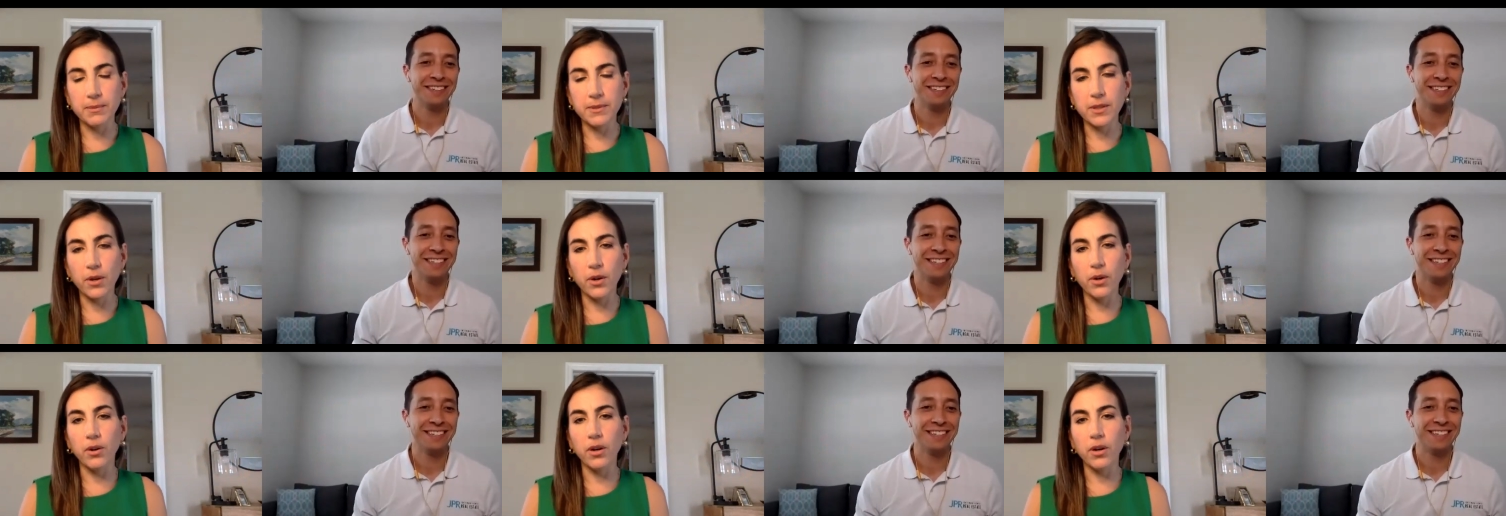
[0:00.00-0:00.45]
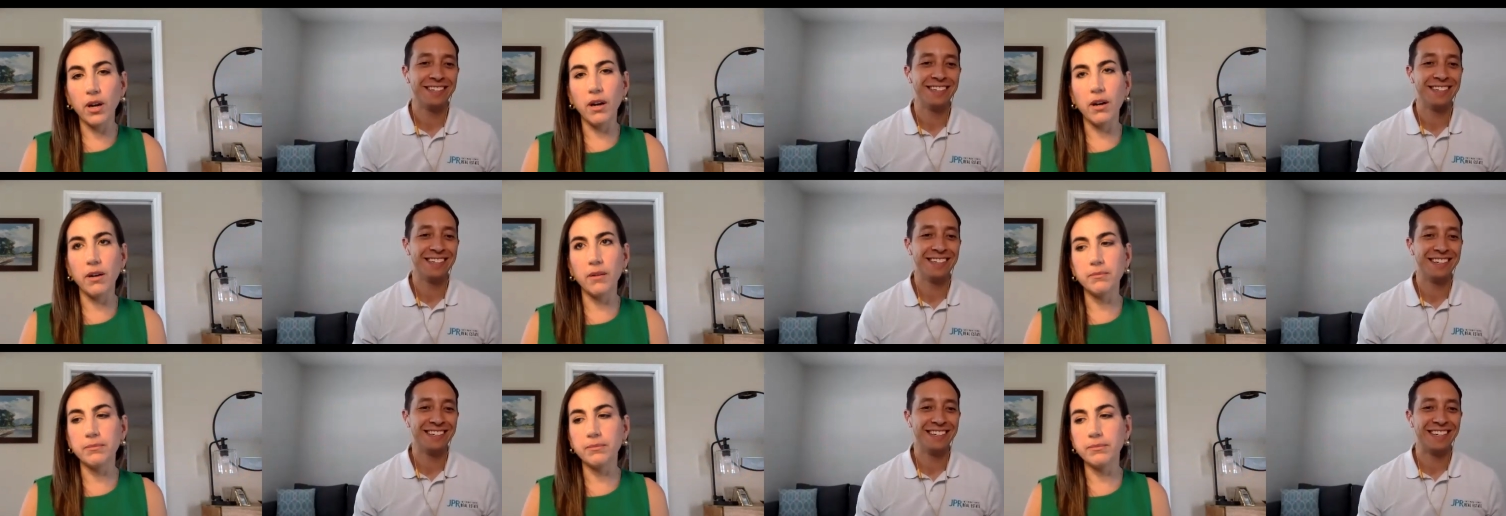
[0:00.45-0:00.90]
Speaker 1: So
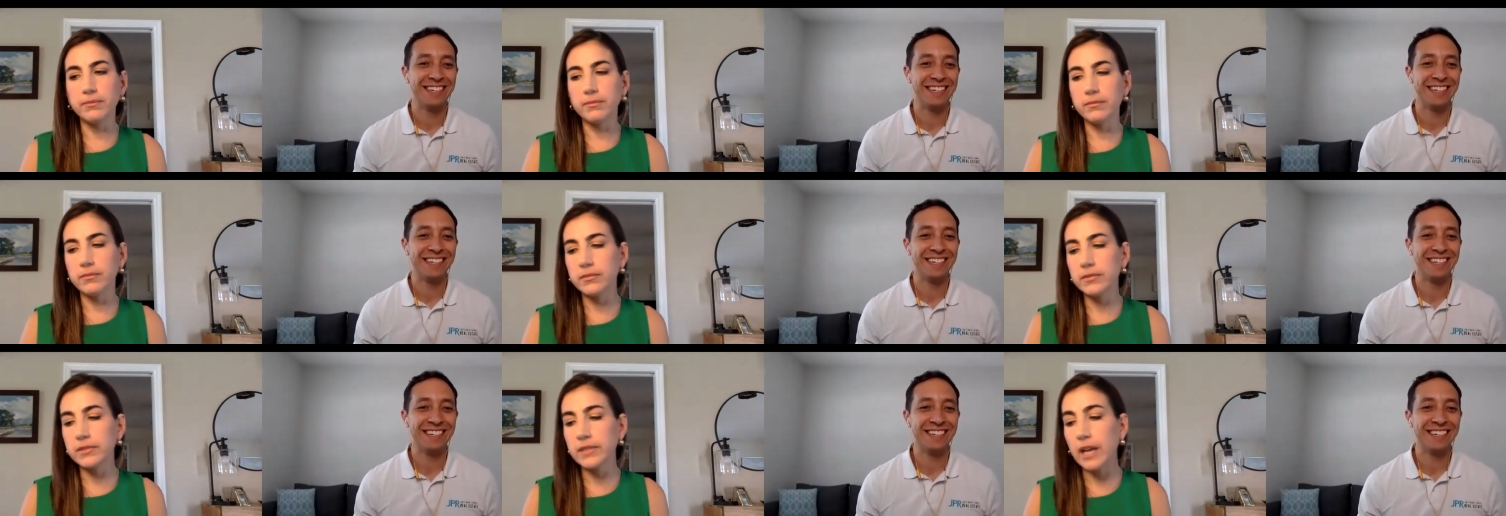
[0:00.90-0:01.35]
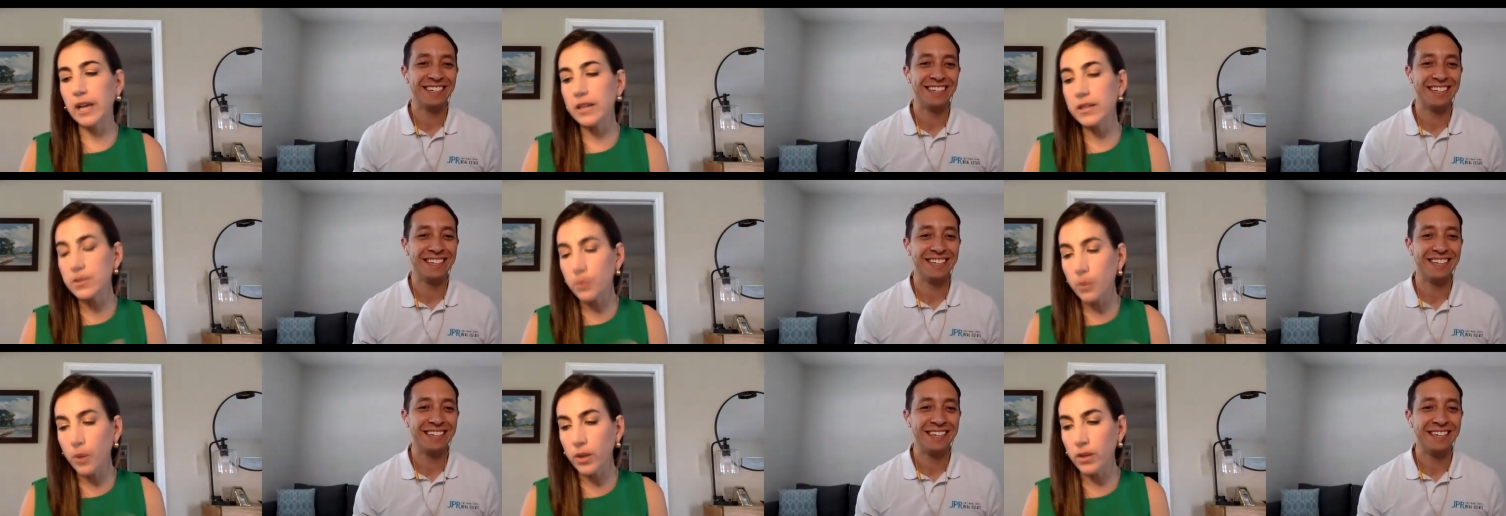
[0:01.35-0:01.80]
um, that's
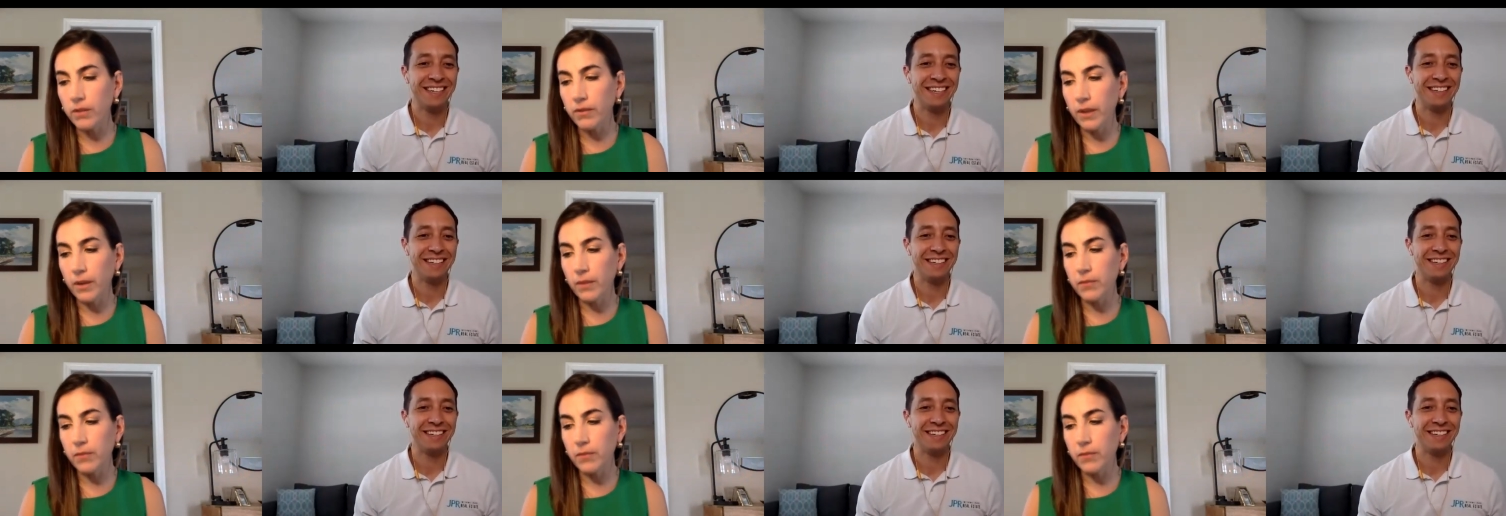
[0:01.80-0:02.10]
one of them.